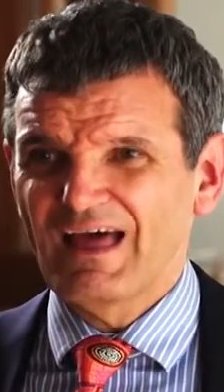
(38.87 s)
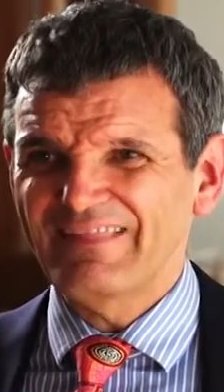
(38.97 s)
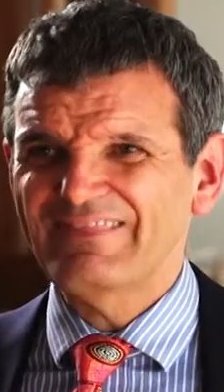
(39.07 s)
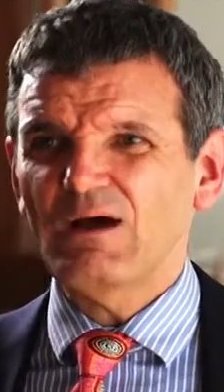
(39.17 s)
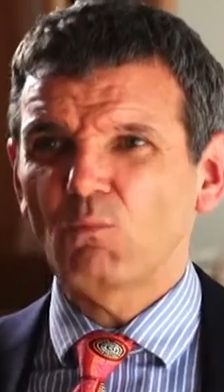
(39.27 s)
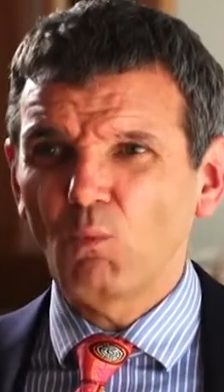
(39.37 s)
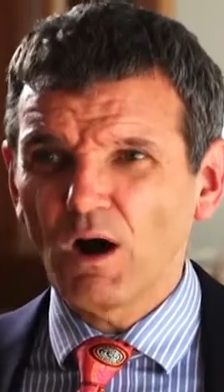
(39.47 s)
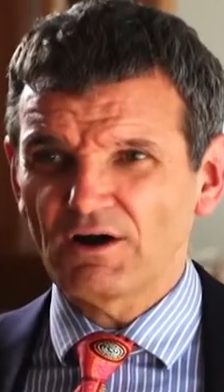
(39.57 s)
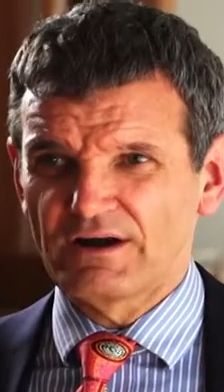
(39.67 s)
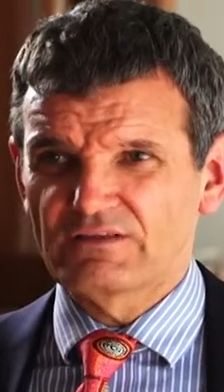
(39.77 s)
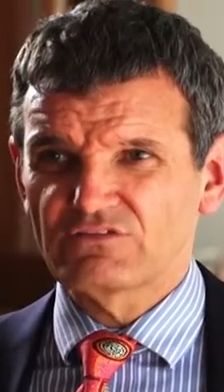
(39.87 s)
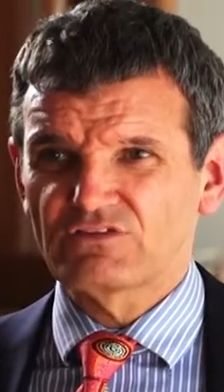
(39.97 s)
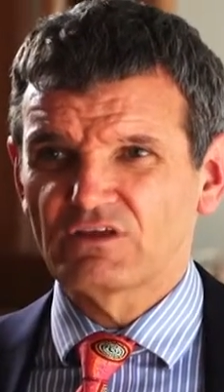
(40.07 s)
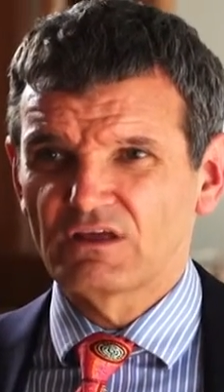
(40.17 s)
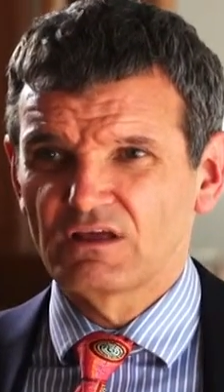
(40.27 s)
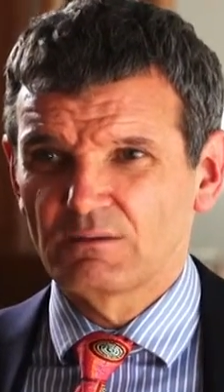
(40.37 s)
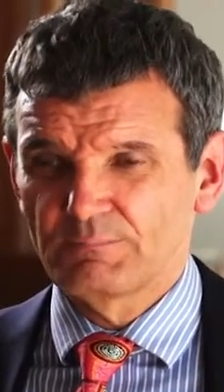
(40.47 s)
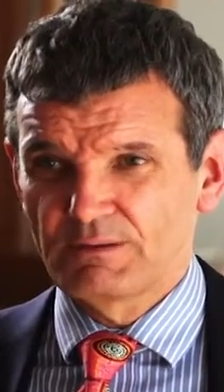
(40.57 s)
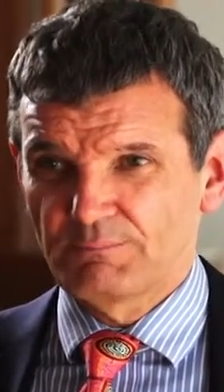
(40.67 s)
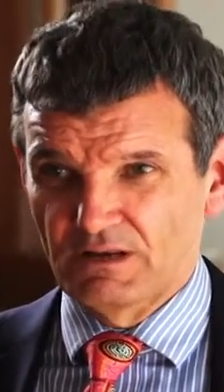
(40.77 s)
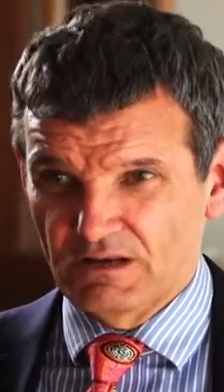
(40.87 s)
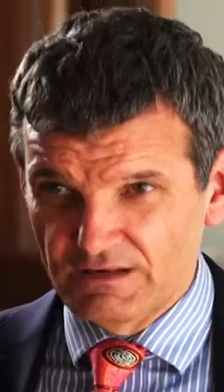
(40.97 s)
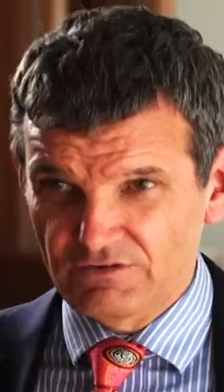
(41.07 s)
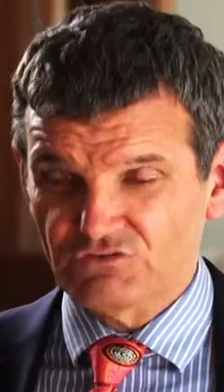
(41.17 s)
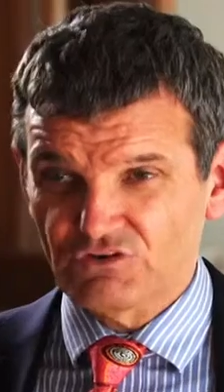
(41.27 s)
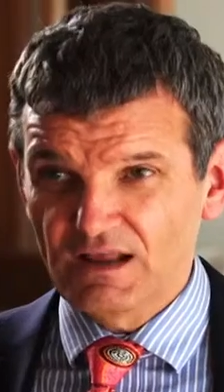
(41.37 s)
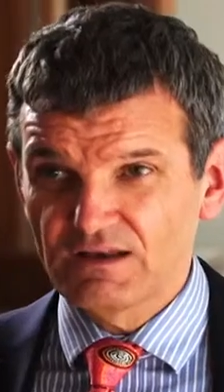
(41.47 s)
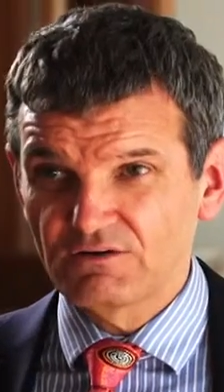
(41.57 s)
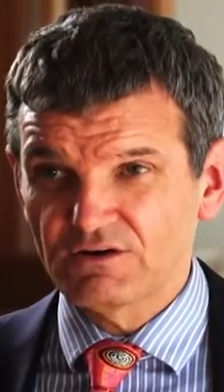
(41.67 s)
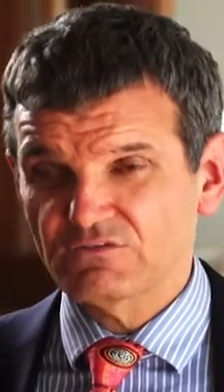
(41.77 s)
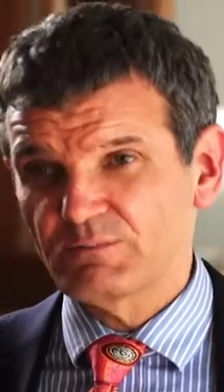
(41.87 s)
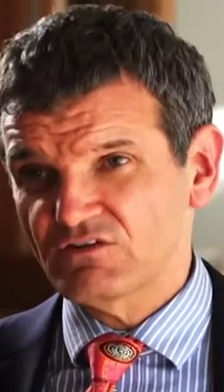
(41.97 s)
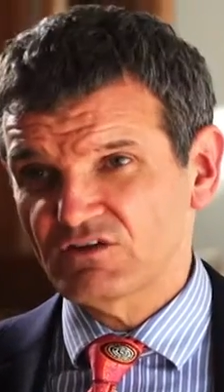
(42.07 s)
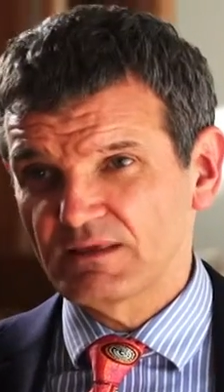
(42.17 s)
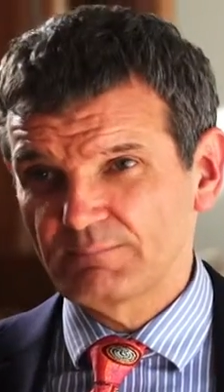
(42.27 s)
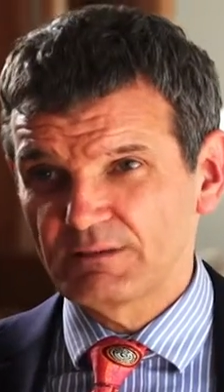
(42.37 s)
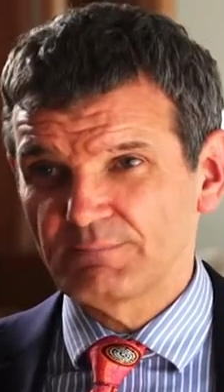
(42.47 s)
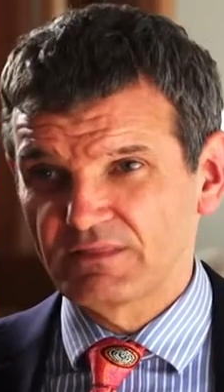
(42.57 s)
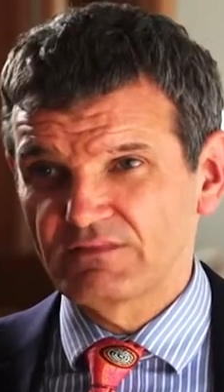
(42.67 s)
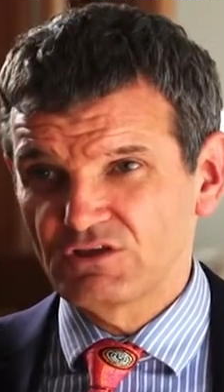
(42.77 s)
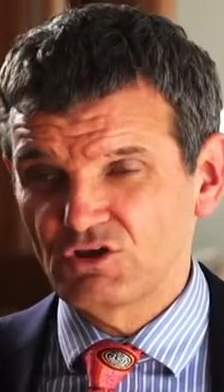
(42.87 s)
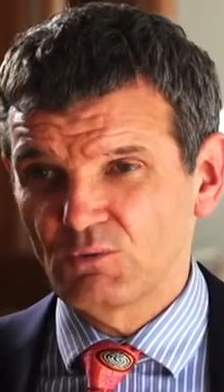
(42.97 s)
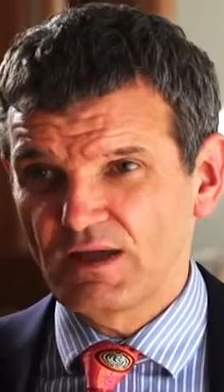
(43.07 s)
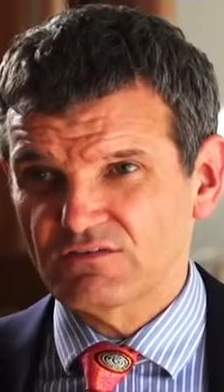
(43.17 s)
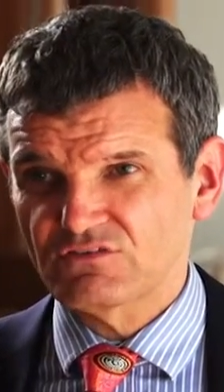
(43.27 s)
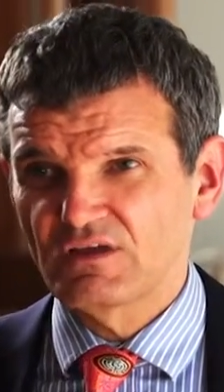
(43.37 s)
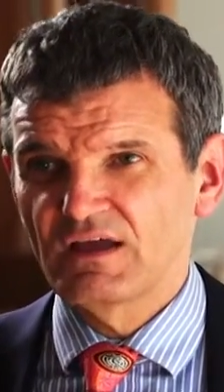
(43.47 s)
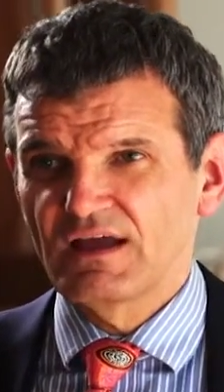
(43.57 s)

and that worries people in Australia and especially people in the US.